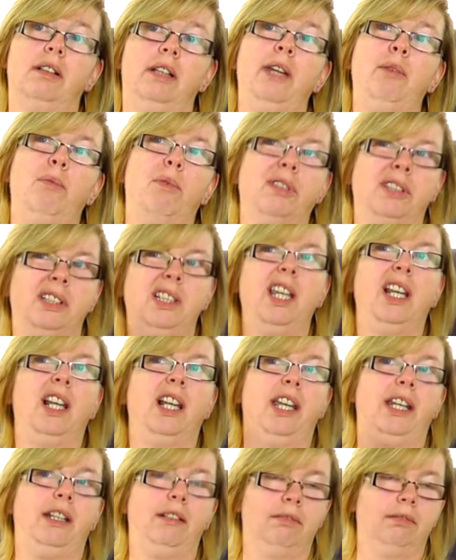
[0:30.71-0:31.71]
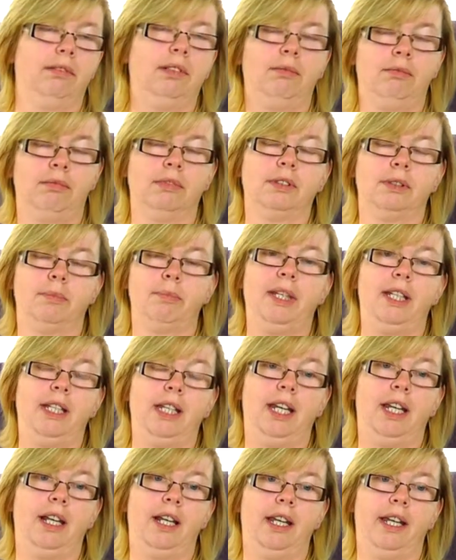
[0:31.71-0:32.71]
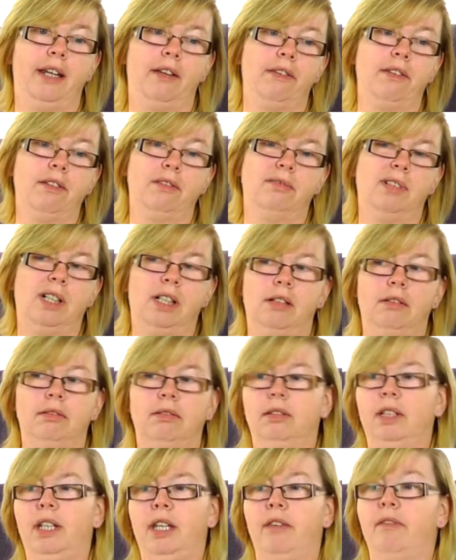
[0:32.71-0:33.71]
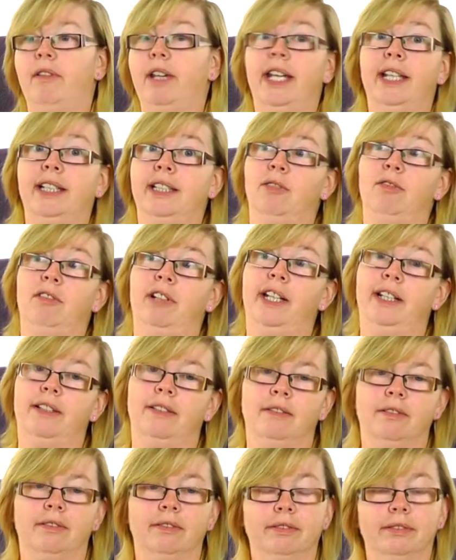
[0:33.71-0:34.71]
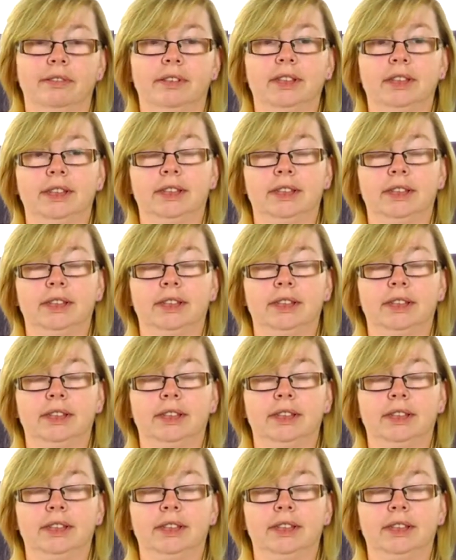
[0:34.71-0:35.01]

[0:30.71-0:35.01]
It was niggling. It was a bit niggly. I thought, well, either it is or it isn't.